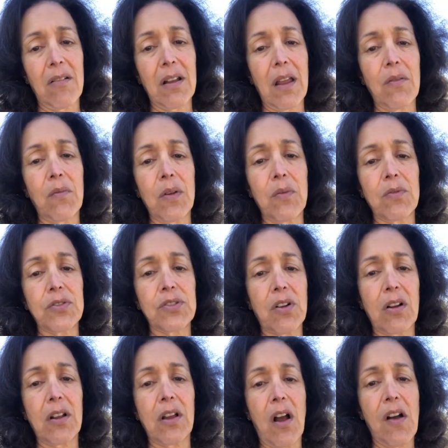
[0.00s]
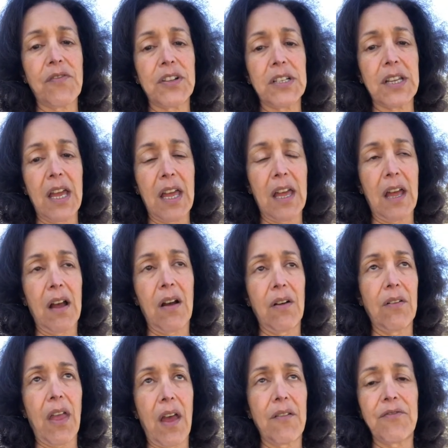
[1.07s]
and we were starting off
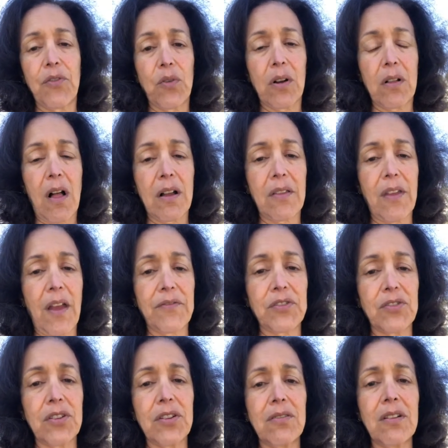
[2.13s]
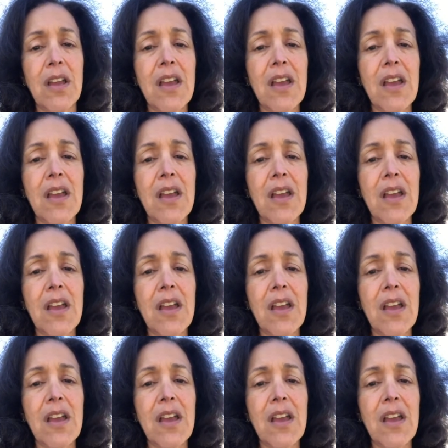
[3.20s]
at 4 o'clock in the afternoon,